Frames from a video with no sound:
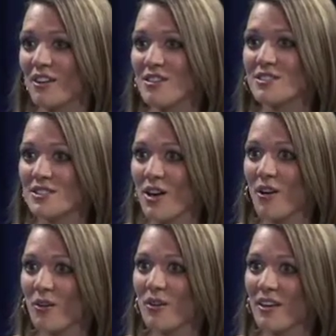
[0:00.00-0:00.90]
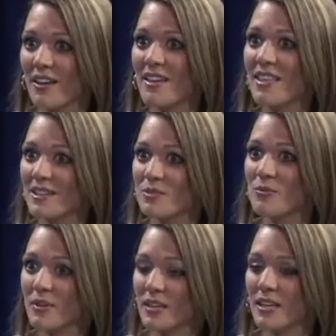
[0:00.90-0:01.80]
Yeah. Yeah. So. That's
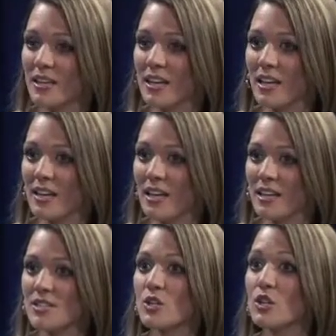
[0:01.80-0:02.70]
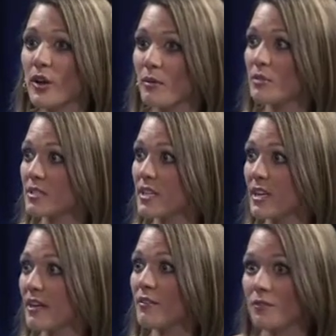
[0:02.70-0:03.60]
really neat. And so you're able to
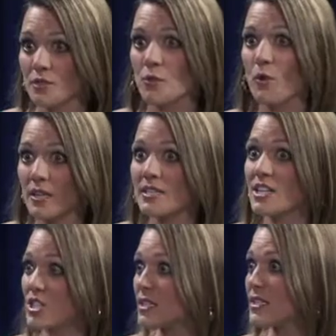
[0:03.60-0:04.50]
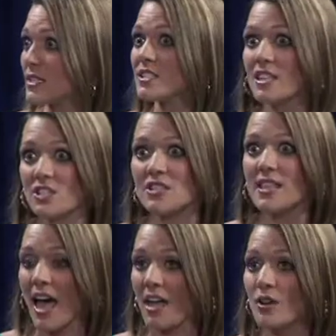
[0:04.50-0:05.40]
give to organizations such as
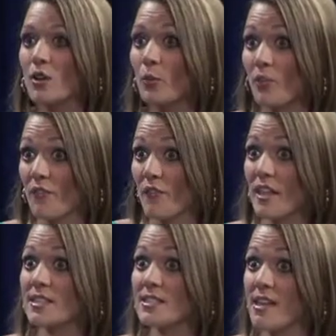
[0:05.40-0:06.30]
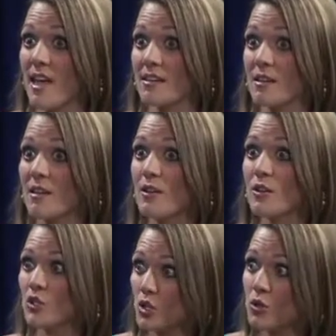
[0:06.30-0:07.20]
that with mm-hmm. funds that
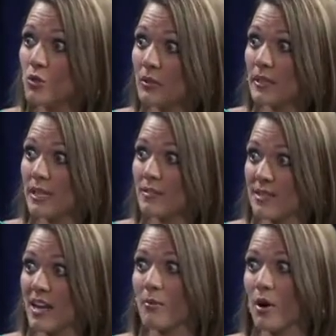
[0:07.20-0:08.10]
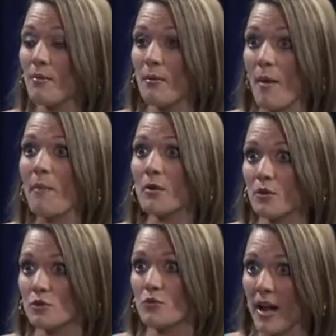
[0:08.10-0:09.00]
Junior League of Santa Barbara
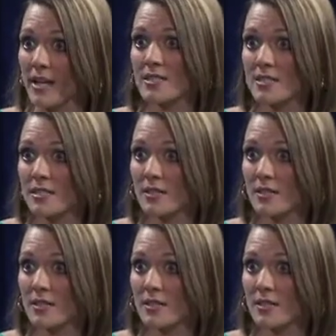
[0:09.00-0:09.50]
members raised.